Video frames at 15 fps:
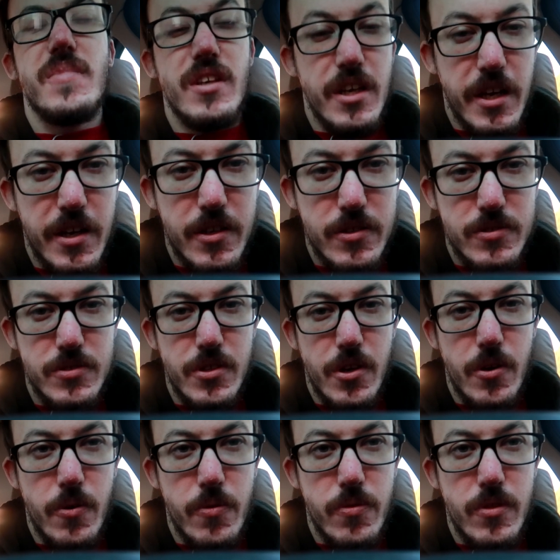Yeah,
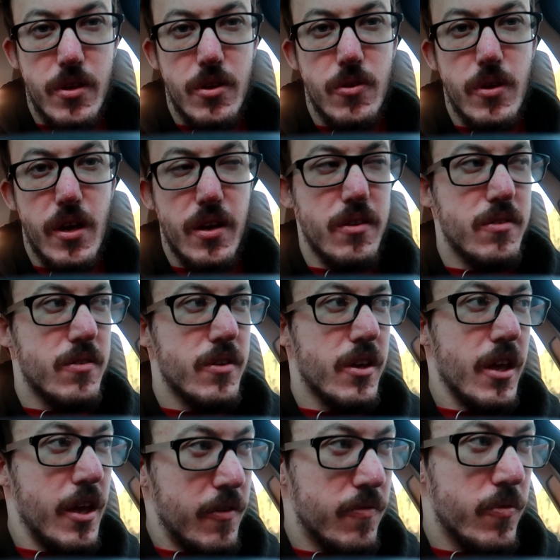so thank you guys
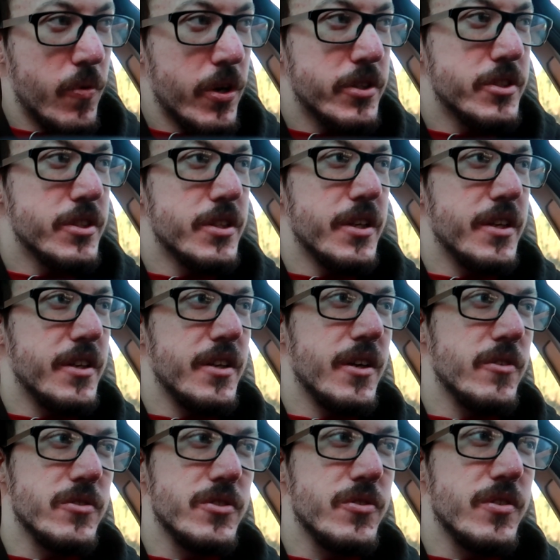again for watching, and
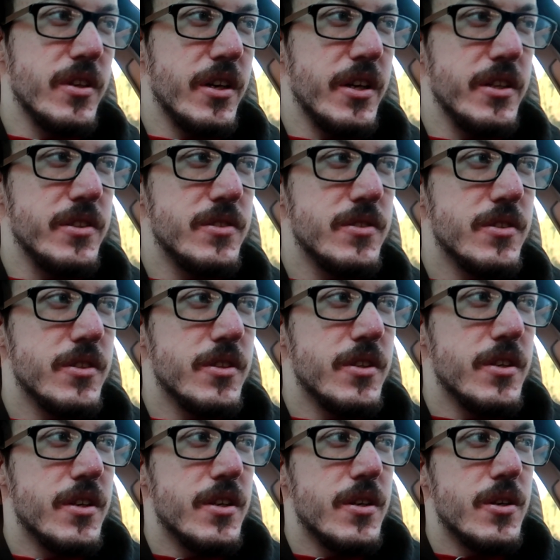I'll see you guys
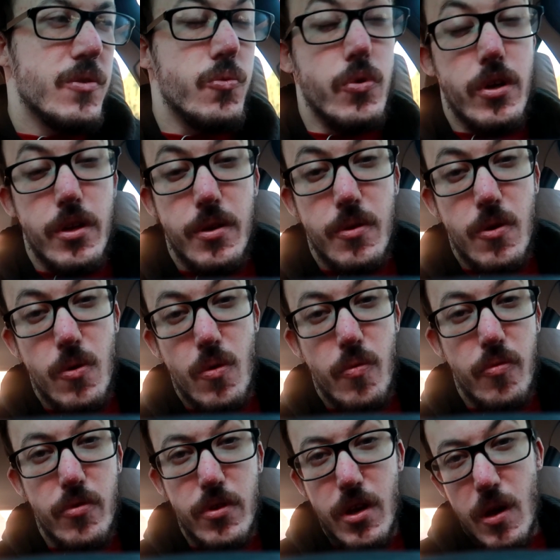when
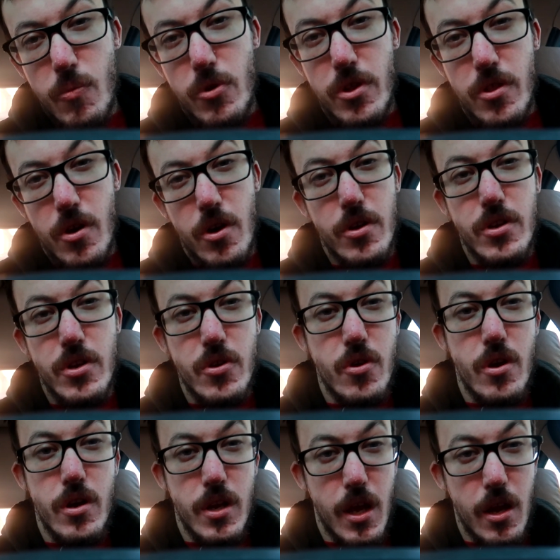hopefully I'm with Hunter
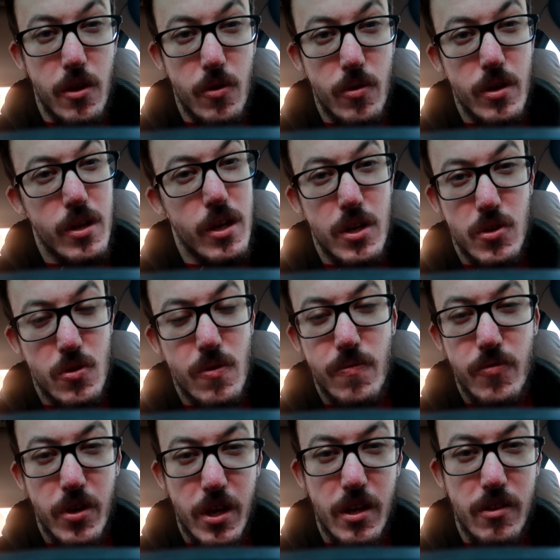and Daniel and I don't
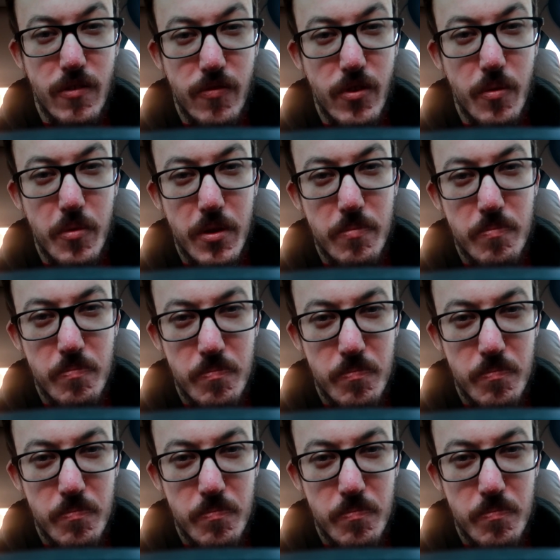forget to film it.